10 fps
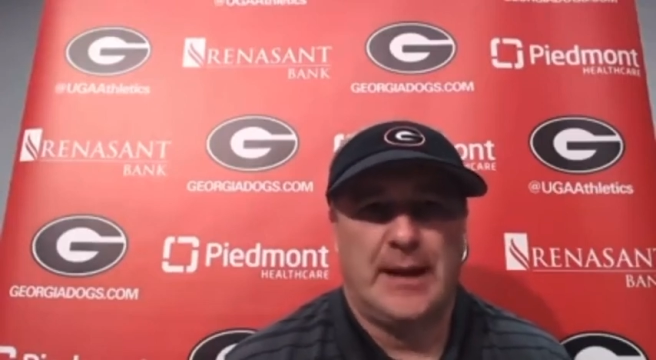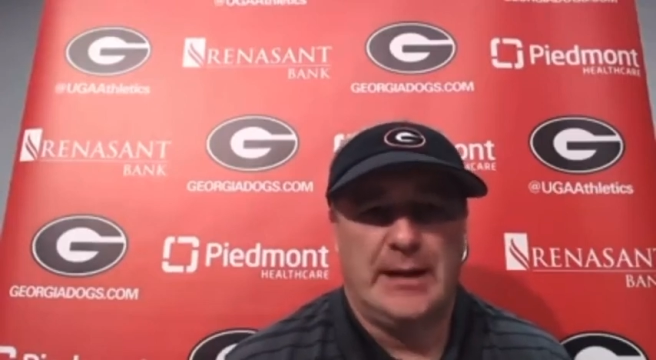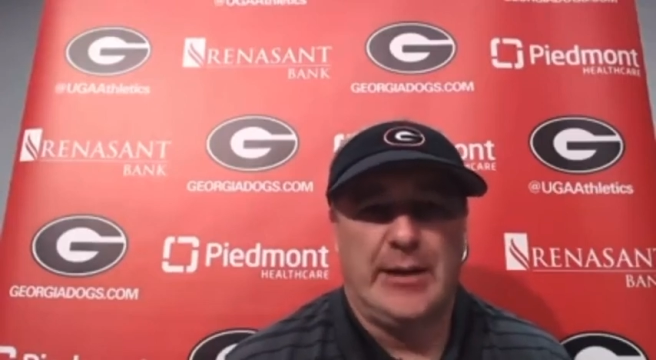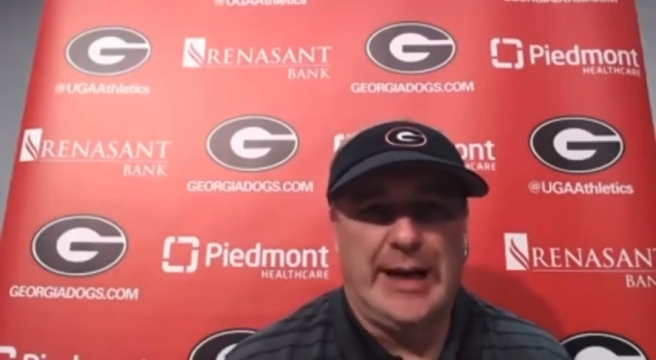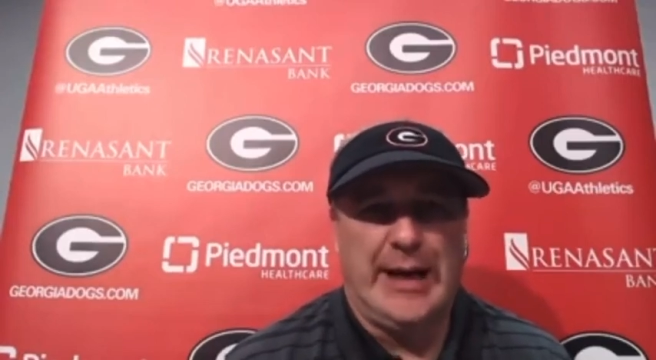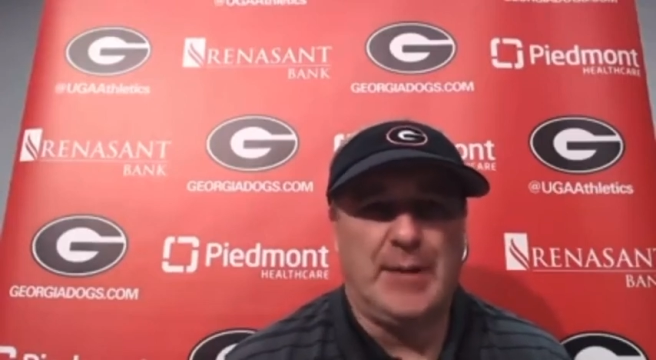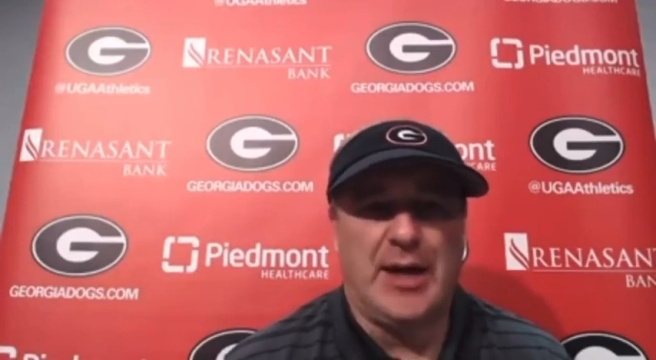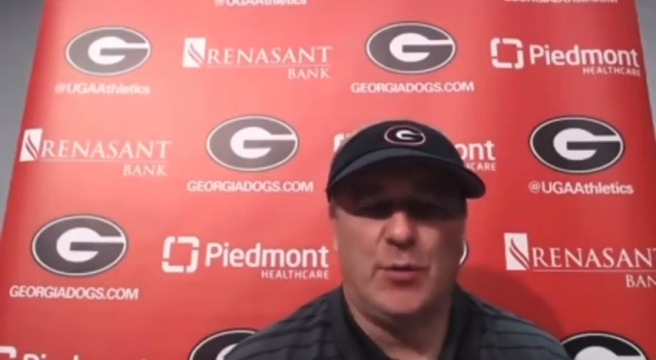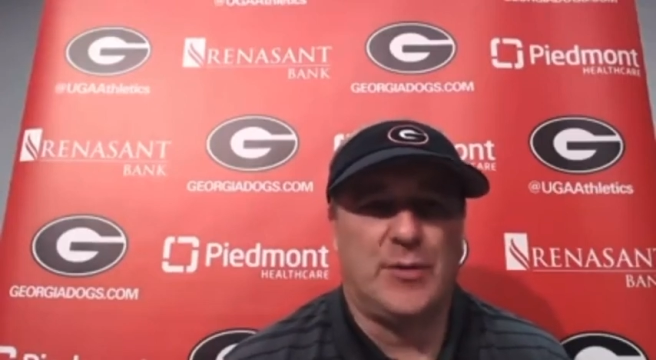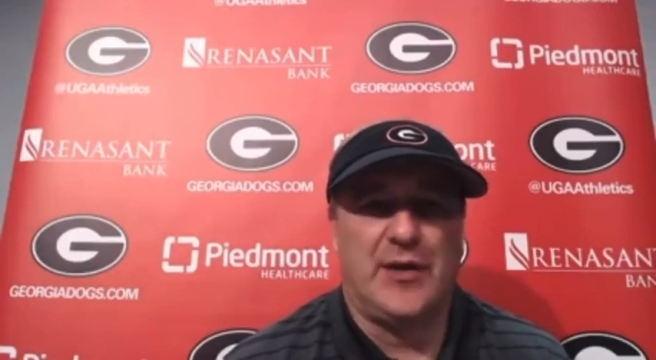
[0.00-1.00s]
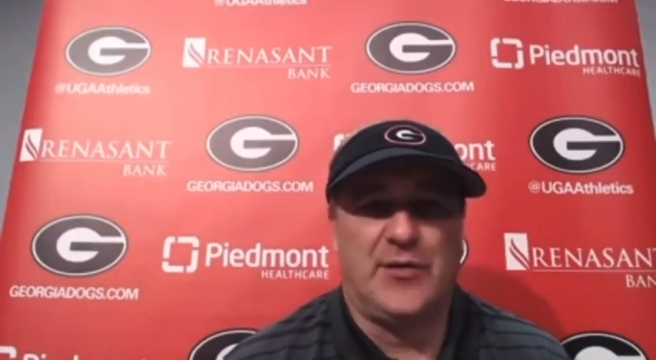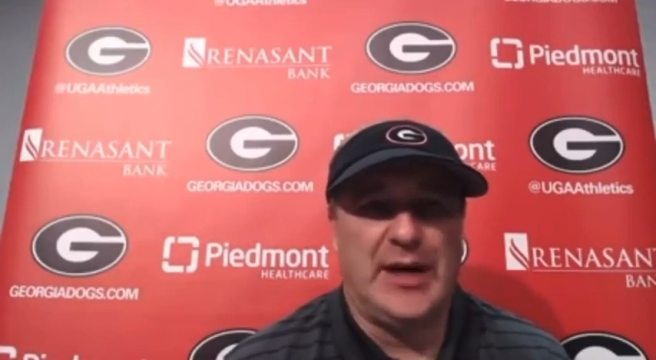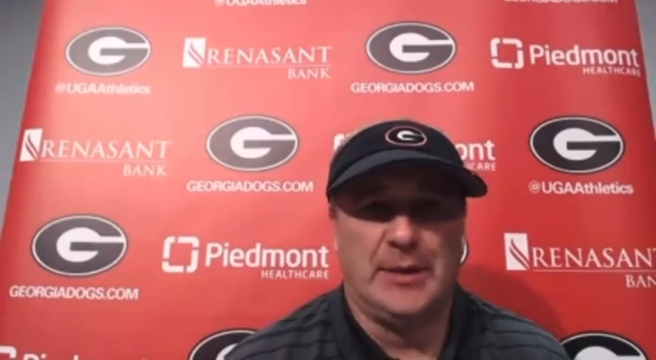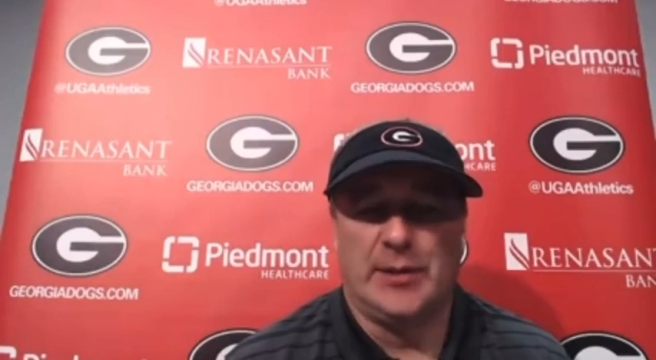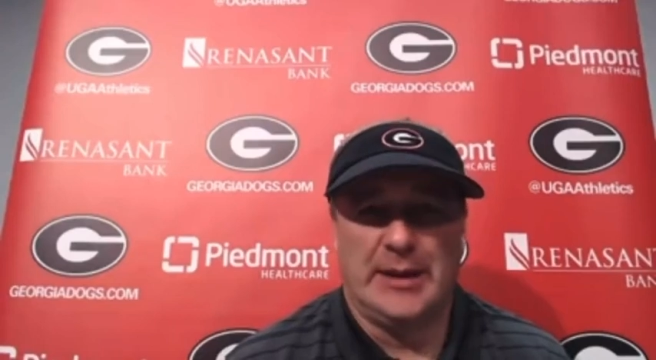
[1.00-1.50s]
You know, I, am not with my
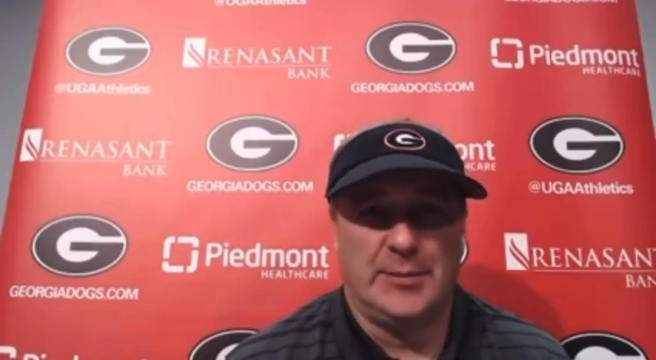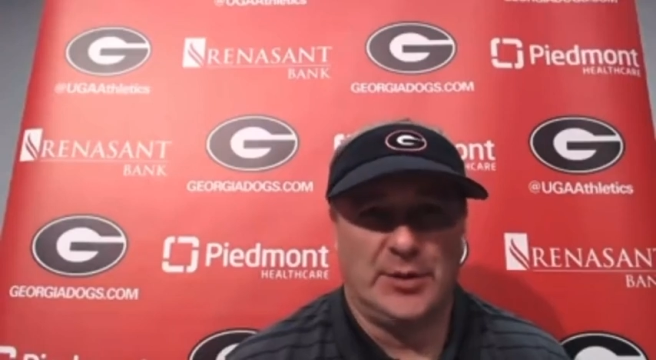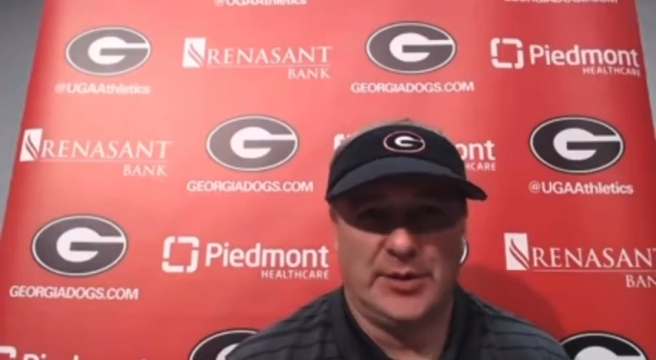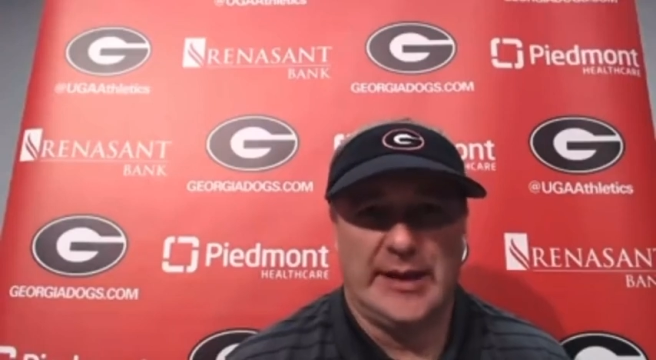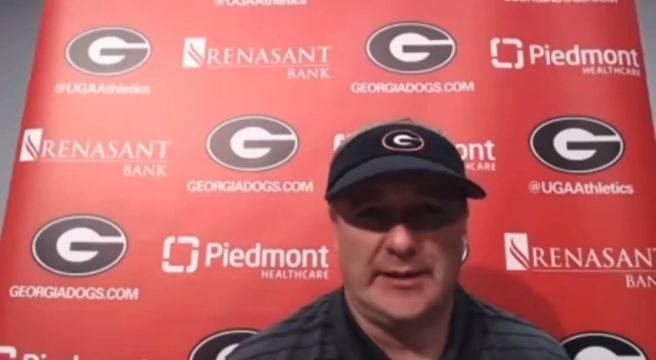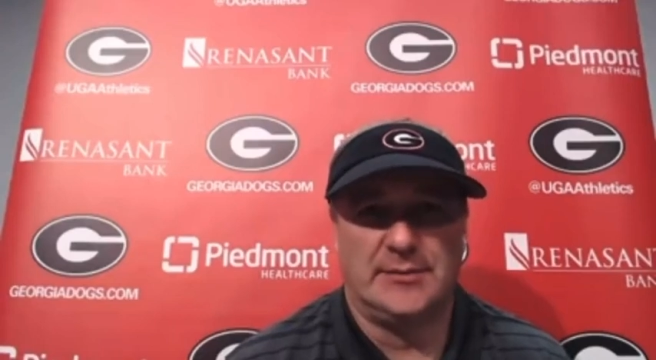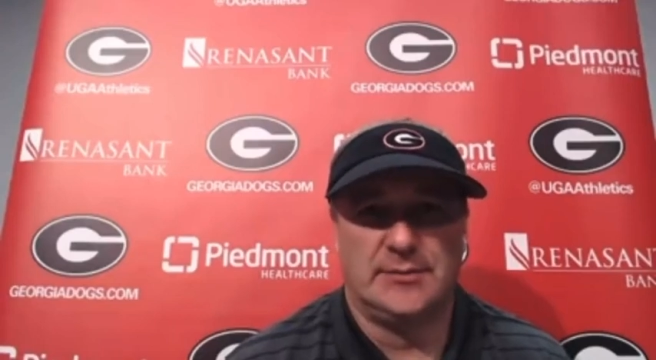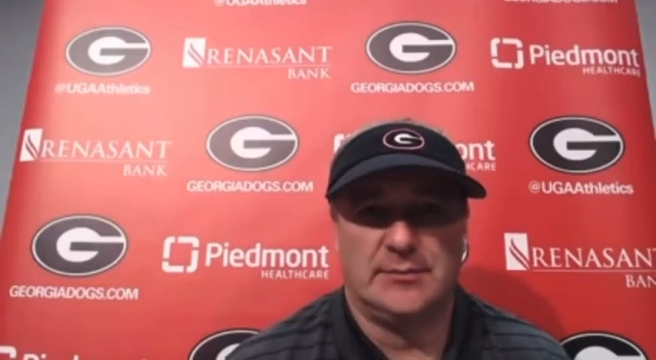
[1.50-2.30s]
family when I'm doing that